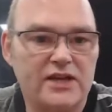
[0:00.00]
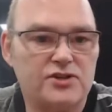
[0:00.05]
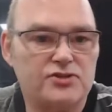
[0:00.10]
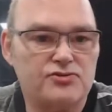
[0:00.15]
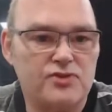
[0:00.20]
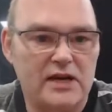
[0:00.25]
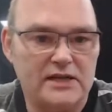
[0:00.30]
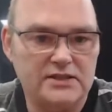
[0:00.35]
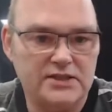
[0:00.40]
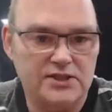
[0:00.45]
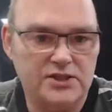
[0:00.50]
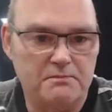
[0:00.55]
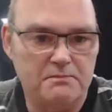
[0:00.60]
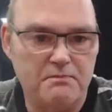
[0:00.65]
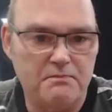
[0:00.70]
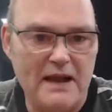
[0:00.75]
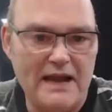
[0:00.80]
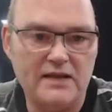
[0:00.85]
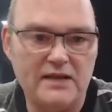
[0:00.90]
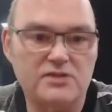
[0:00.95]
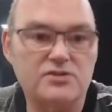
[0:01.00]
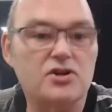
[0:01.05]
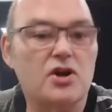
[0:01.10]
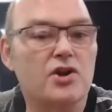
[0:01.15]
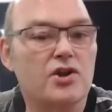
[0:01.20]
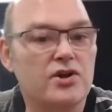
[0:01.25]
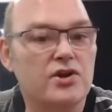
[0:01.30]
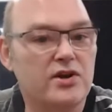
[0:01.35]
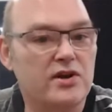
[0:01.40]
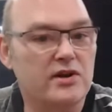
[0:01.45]
extracted tobaccos
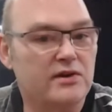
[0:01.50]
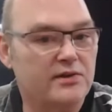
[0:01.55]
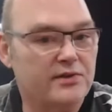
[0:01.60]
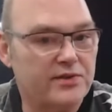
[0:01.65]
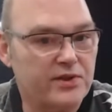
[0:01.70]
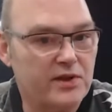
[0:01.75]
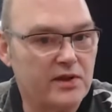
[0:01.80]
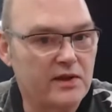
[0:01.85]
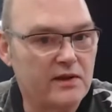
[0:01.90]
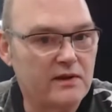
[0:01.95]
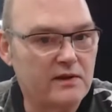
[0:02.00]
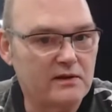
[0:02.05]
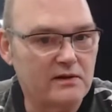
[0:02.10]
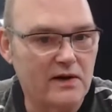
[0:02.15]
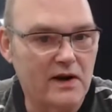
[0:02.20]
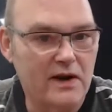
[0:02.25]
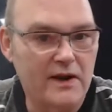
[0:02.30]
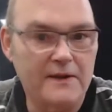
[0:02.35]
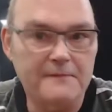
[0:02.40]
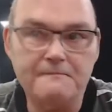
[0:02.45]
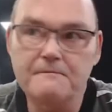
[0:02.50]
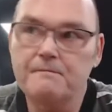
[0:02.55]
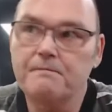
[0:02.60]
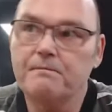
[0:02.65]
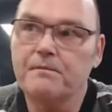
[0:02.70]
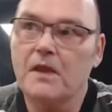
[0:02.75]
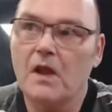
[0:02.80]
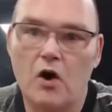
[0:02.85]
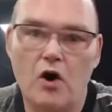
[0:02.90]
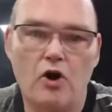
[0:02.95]
on earth, right?
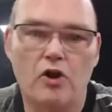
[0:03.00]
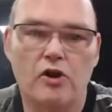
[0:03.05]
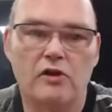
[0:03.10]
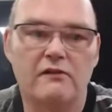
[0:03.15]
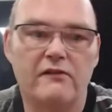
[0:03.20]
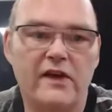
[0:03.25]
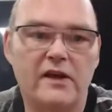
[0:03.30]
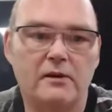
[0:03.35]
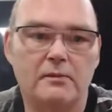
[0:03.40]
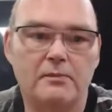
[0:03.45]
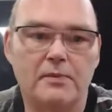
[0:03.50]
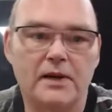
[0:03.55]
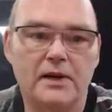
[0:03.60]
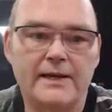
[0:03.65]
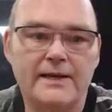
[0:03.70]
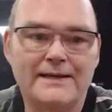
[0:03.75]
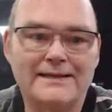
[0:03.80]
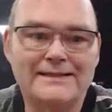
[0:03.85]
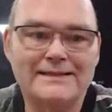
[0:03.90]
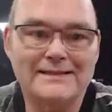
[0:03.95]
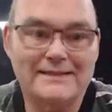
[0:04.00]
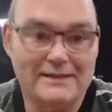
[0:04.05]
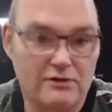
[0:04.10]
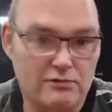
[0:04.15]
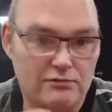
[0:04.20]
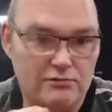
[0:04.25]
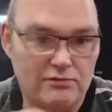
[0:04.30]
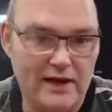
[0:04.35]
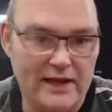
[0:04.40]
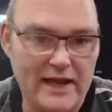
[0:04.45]
All available
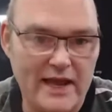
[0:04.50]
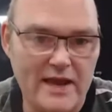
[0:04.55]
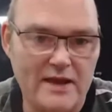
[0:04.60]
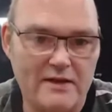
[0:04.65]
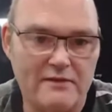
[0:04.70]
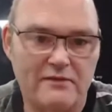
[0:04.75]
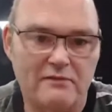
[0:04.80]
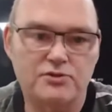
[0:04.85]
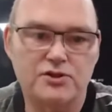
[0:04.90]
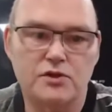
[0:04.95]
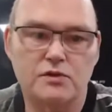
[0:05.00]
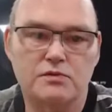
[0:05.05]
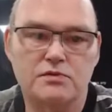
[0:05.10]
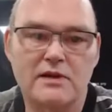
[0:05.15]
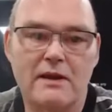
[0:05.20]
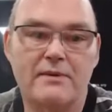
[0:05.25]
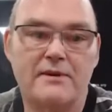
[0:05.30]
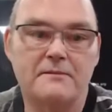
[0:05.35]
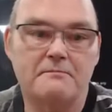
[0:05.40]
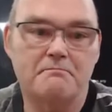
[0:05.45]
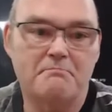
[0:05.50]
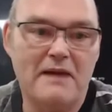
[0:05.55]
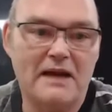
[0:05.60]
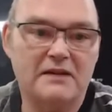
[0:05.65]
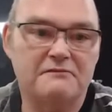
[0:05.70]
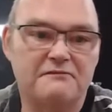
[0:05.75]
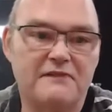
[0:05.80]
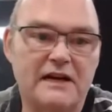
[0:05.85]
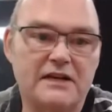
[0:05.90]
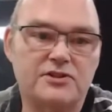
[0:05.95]
right here from Juice Cabin,
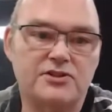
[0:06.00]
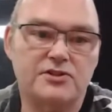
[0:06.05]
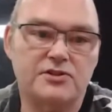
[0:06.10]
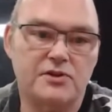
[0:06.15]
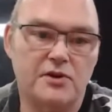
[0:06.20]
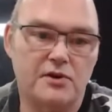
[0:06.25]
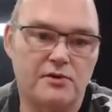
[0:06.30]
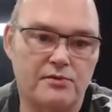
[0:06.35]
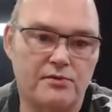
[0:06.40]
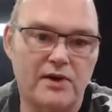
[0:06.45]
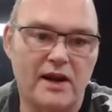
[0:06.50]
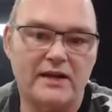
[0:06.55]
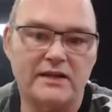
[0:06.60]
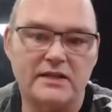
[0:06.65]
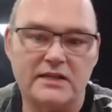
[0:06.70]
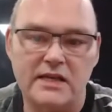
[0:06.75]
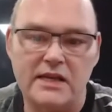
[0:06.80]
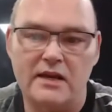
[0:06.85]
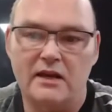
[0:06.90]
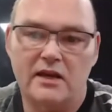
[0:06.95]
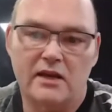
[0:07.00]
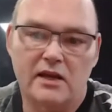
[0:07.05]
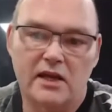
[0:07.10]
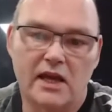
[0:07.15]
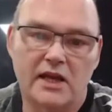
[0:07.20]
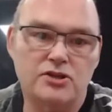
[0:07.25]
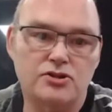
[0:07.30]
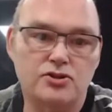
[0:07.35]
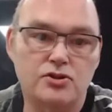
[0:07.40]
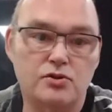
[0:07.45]
manufactured right here
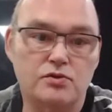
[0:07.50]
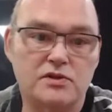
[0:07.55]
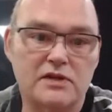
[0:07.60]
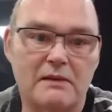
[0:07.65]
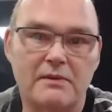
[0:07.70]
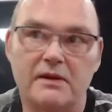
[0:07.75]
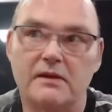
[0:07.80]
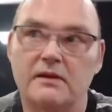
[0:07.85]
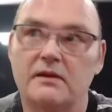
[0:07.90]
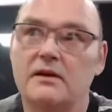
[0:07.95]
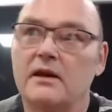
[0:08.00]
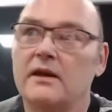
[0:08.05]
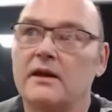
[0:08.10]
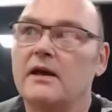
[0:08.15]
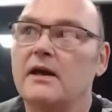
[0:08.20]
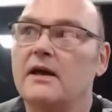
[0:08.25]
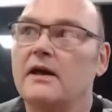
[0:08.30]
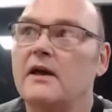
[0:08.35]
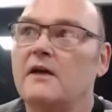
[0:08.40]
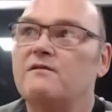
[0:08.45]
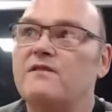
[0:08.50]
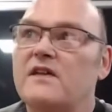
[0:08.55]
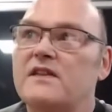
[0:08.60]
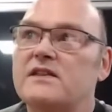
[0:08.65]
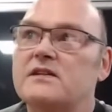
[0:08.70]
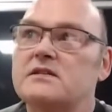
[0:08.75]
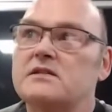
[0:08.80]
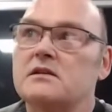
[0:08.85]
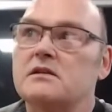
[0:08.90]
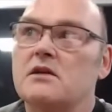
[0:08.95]
in Juice Cabin in
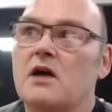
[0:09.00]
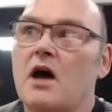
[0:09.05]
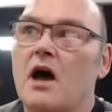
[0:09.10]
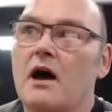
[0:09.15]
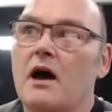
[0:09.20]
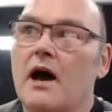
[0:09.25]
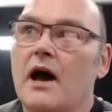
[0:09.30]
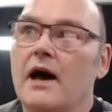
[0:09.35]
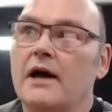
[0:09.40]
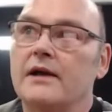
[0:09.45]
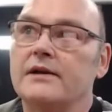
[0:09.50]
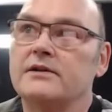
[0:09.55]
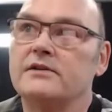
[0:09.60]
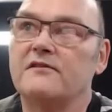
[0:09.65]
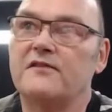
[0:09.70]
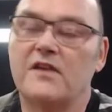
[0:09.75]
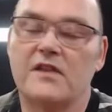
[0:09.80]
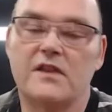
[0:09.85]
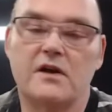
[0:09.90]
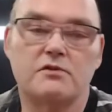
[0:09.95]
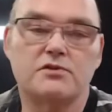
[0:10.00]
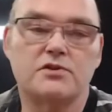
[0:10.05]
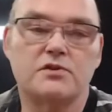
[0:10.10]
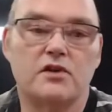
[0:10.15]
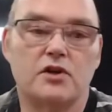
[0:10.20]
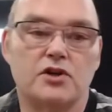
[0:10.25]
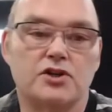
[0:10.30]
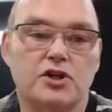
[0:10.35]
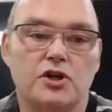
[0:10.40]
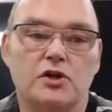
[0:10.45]
Featherstone. And for those of
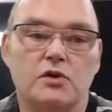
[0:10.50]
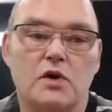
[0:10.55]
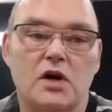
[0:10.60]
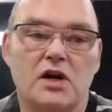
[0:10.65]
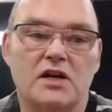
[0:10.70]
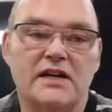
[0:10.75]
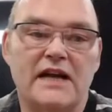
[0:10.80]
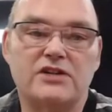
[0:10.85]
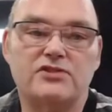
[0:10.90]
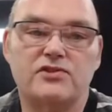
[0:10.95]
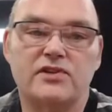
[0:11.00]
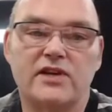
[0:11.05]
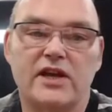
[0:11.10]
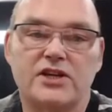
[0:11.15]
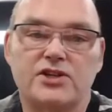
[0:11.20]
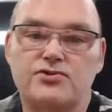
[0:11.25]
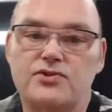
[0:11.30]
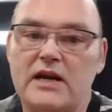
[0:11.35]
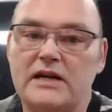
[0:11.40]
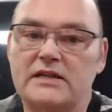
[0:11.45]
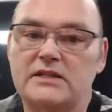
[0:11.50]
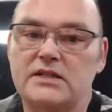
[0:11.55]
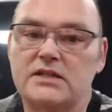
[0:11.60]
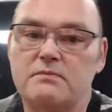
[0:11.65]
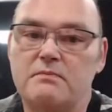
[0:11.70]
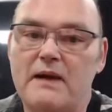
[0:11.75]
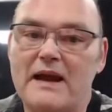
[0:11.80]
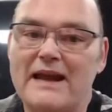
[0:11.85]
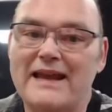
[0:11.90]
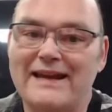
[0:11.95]
you who don't know what naturally extracted
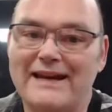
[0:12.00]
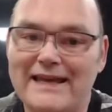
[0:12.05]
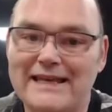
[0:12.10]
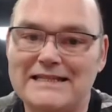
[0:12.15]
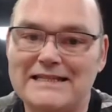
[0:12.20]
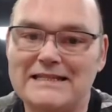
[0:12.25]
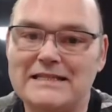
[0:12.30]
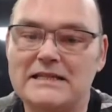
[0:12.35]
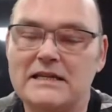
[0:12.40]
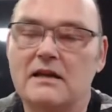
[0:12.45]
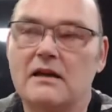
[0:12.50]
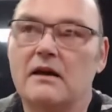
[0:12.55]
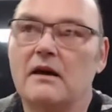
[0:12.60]
tobacco is,